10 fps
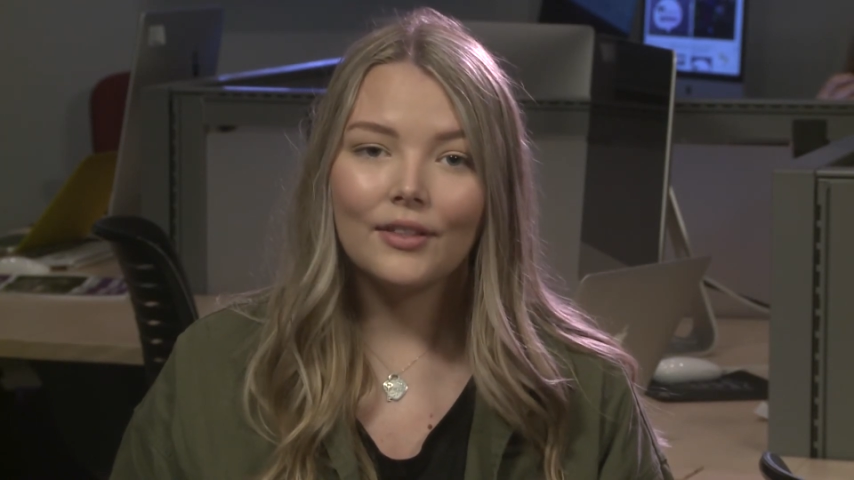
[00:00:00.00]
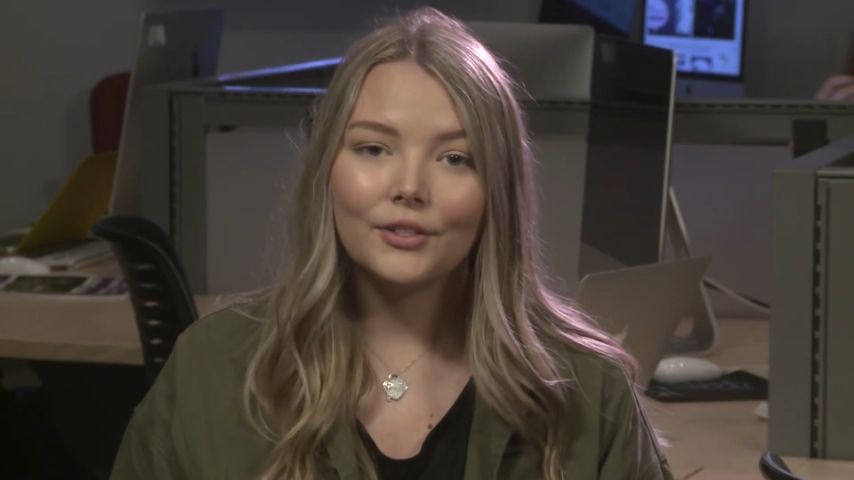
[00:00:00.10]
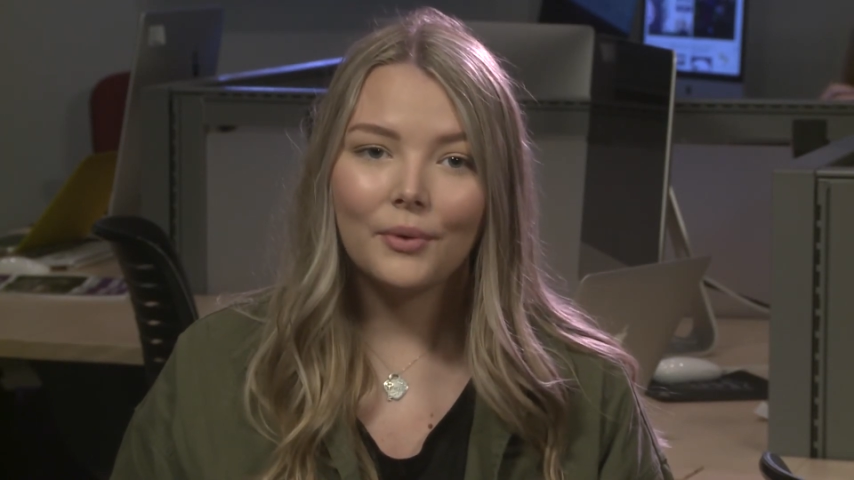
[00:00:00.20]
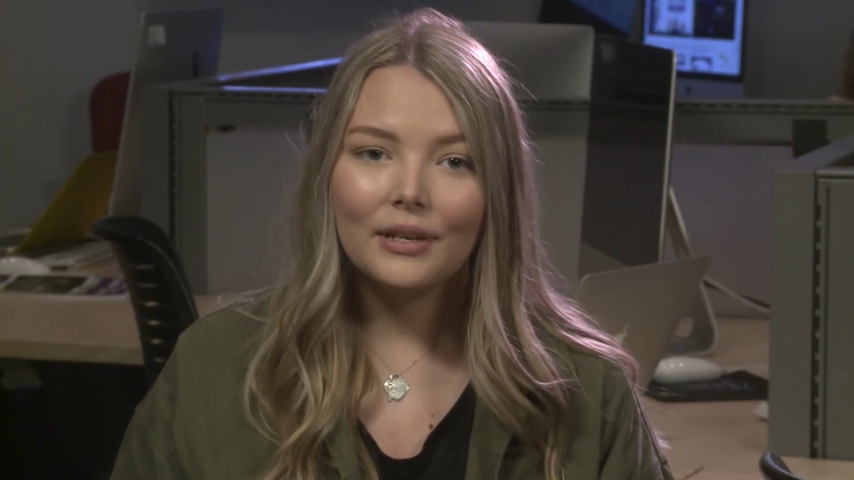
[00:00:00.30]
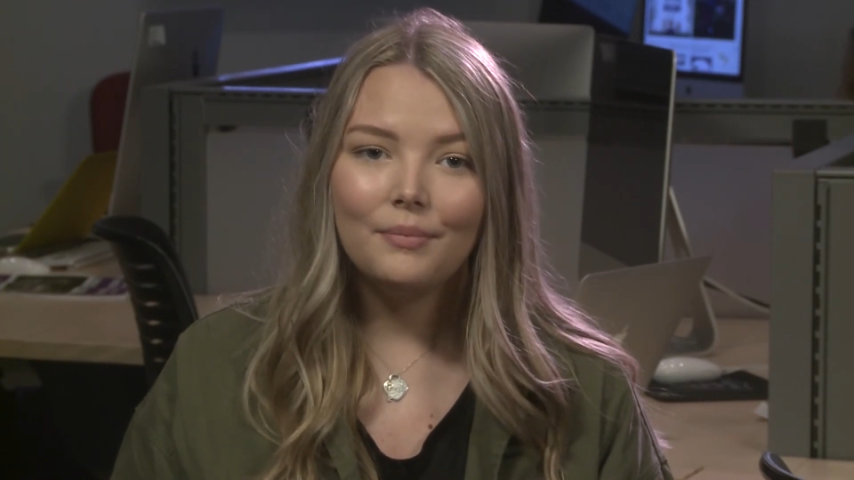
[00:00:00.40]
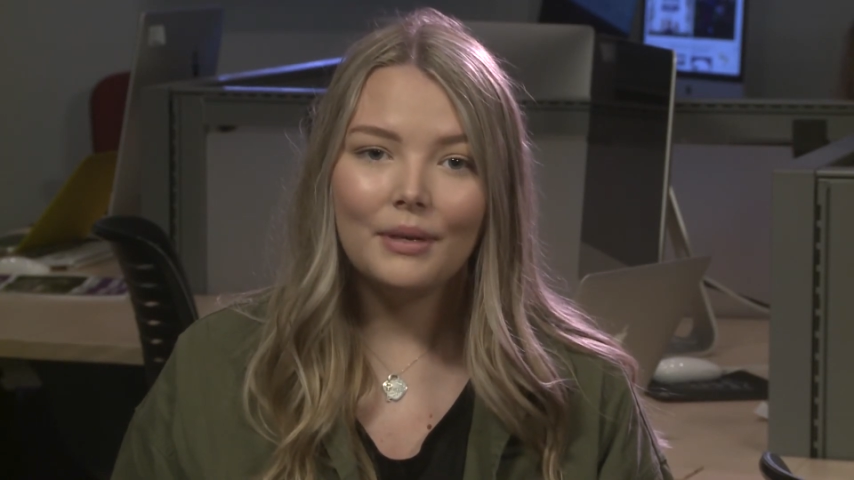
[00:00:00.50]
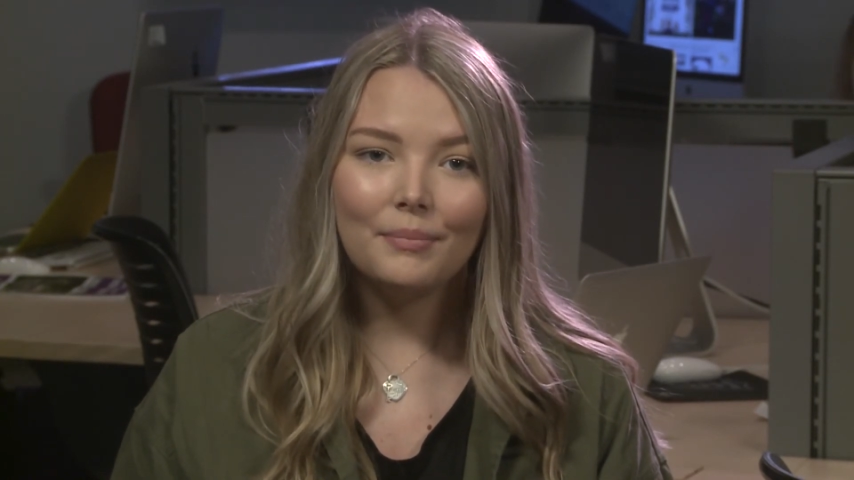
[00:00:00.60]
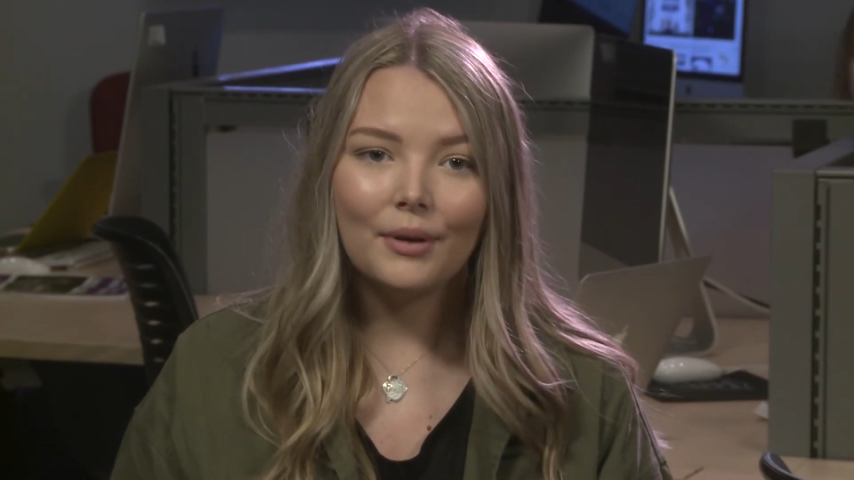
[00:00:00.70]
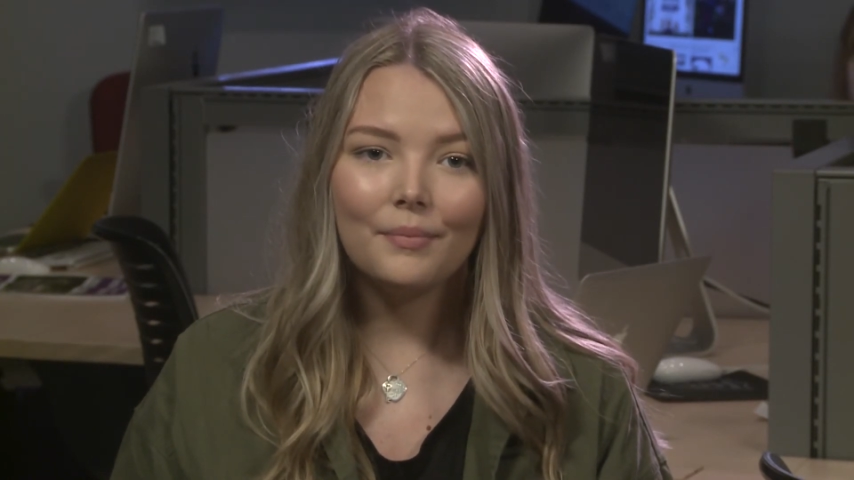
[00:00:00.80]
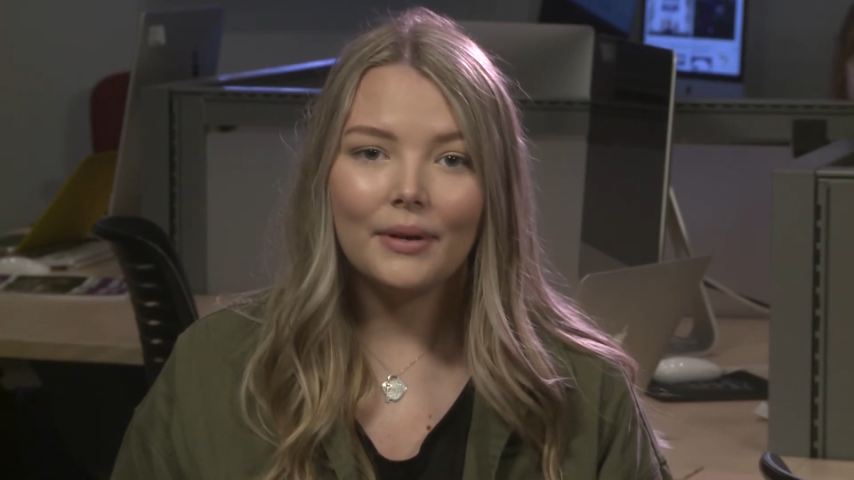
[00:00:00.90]
the 20
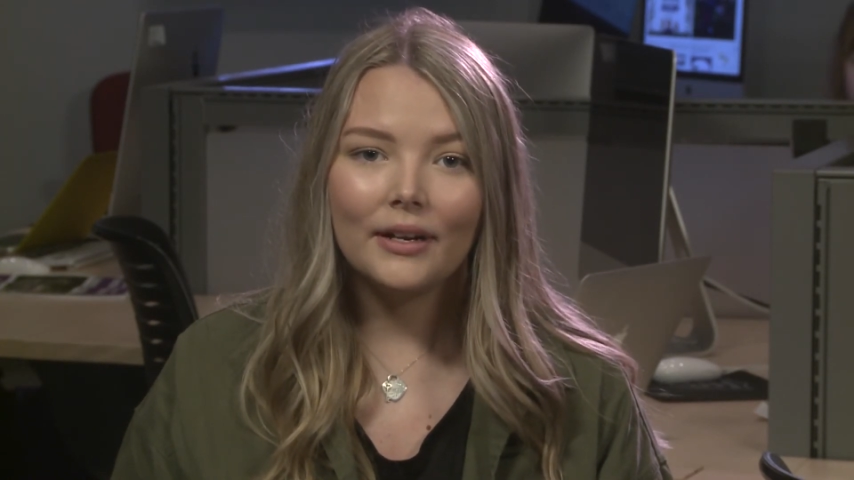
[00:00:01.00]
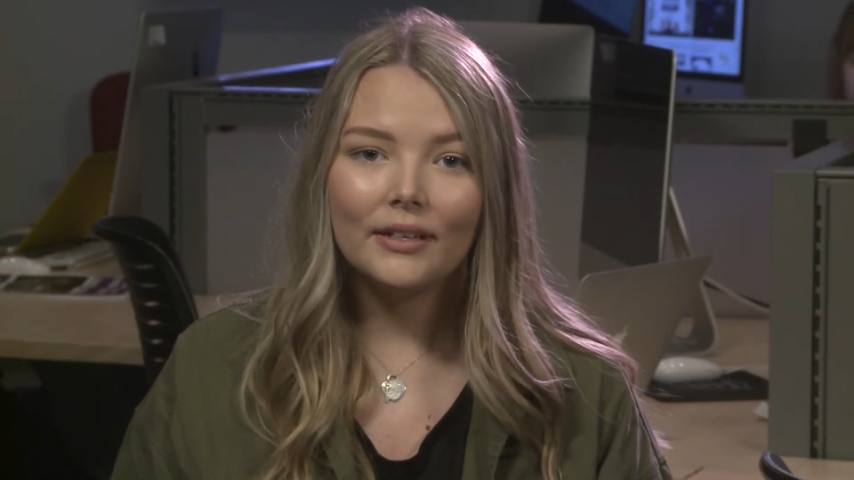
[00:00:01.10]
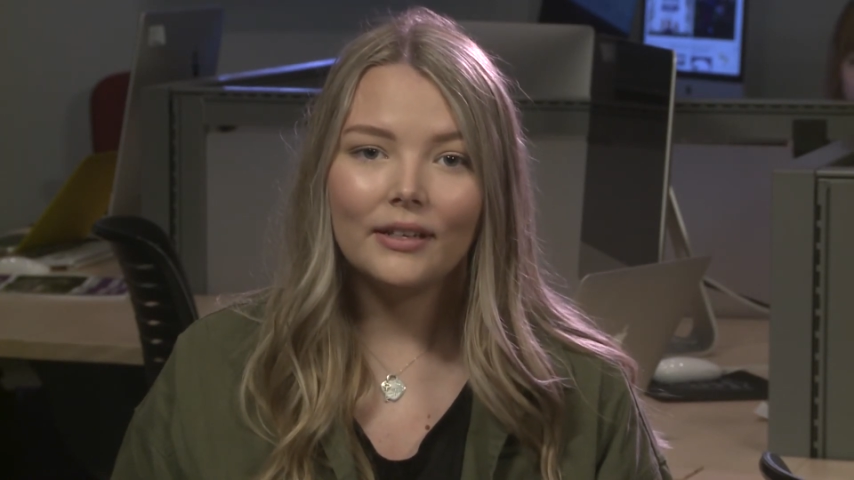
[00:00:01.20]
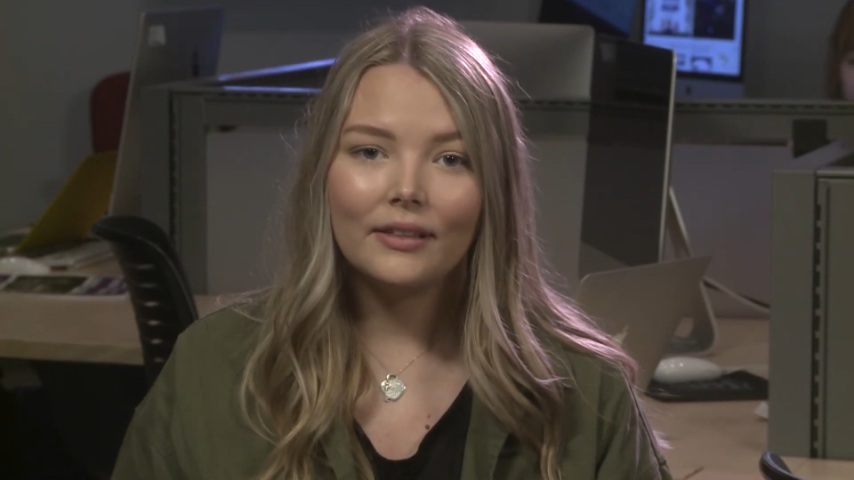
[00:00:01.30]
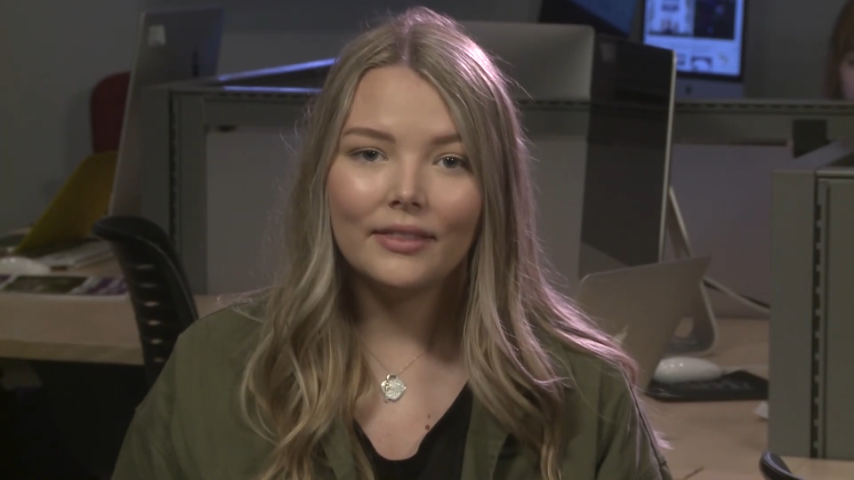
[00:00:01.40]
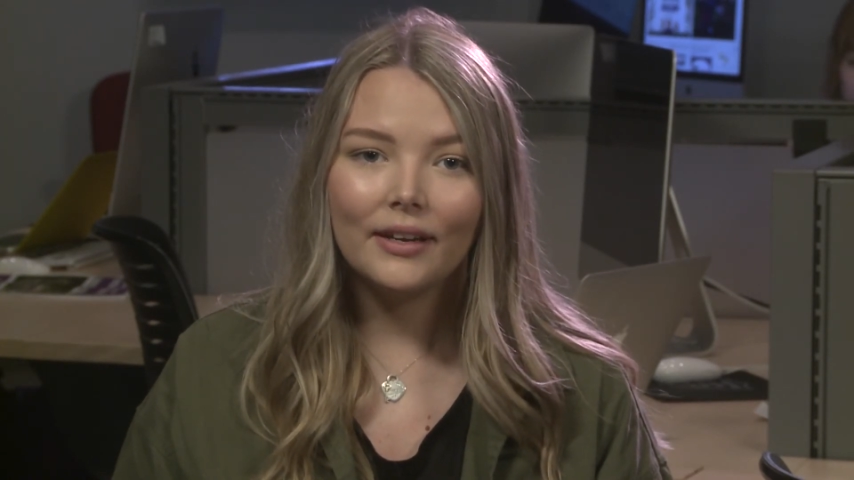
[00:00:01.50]
people buried in